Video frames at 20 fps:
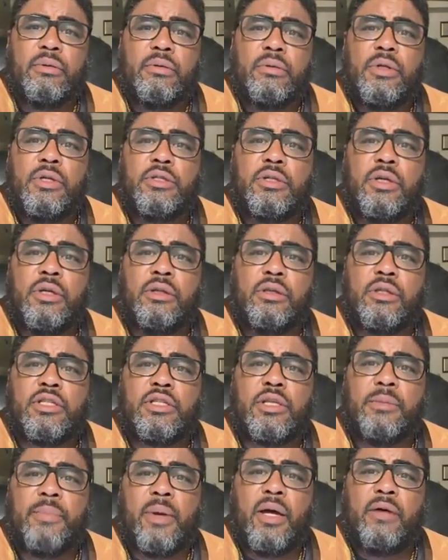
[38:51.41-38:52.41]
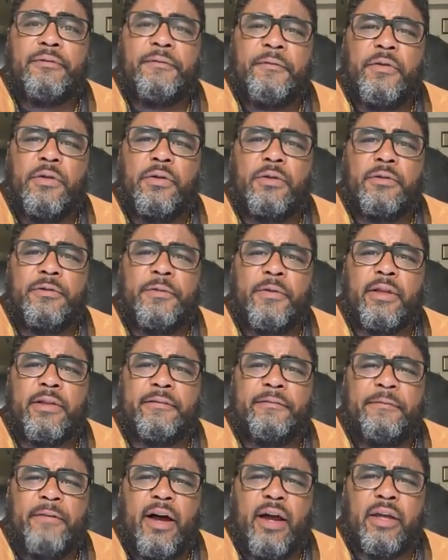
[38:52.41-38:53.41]
Let's get this about fuel for the
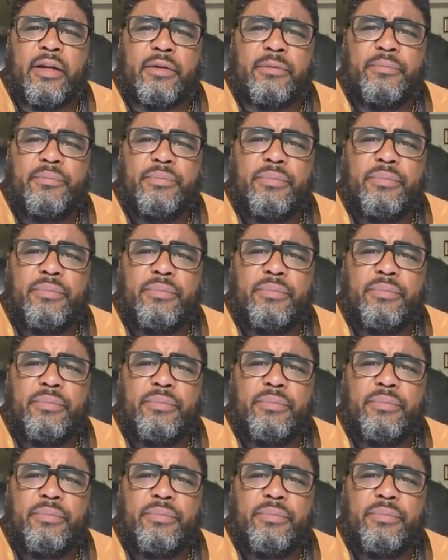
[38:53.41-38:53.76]
fire.